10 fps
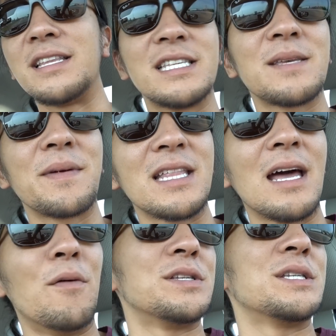I did something that
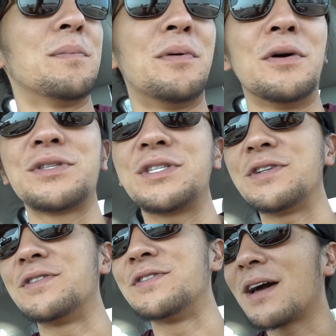I wasn't supposed
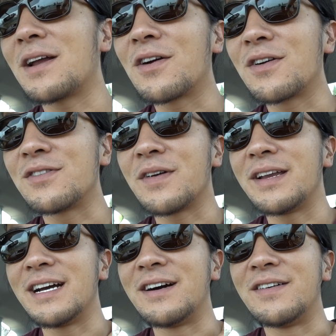to. I'm kind of hurting
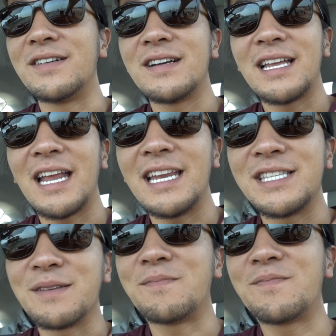right now, and I
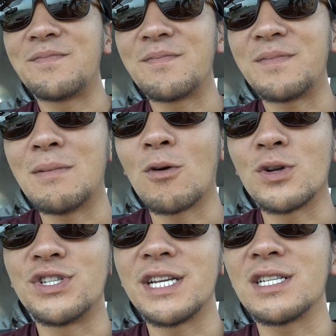need to be
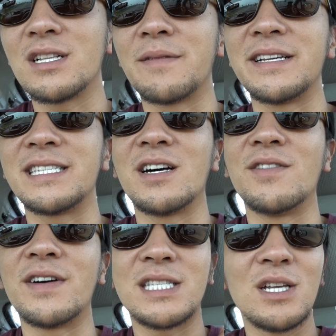more gentle on
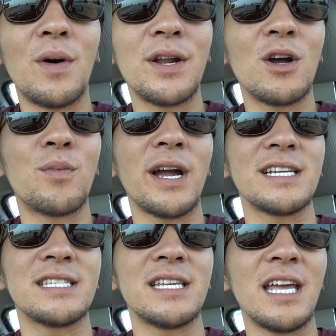myself. I still want to go
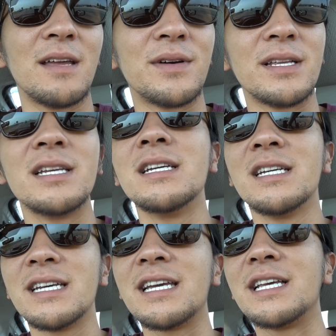practice today, but
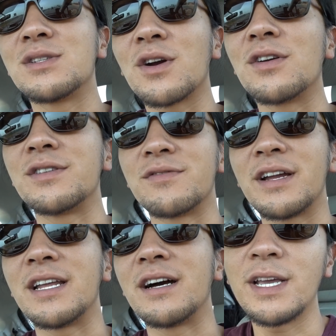it's hurting
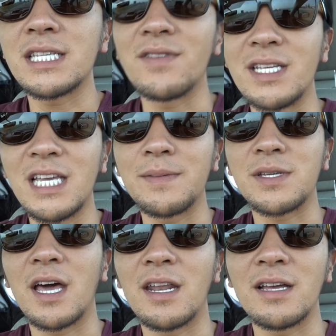right Do you guys have any
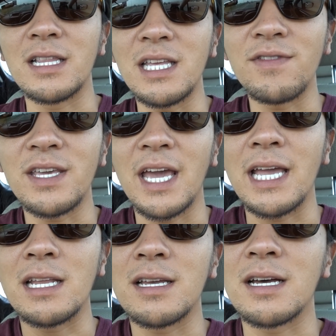tips on how to
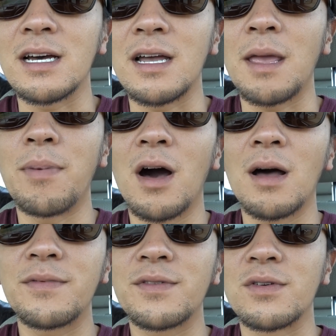alleviate uh, a
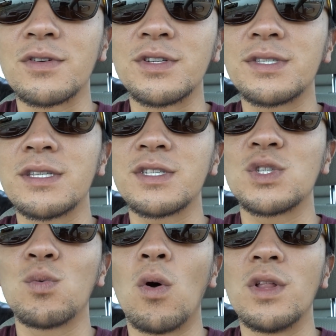popped or just
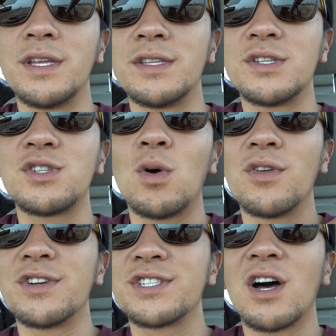swollen
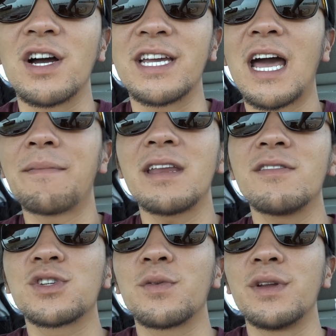shoulder socket? I'm not
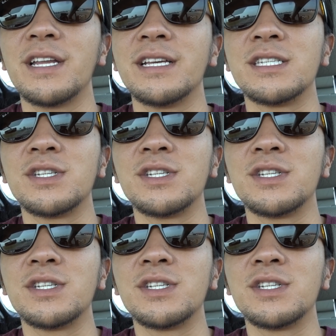even sure what it is.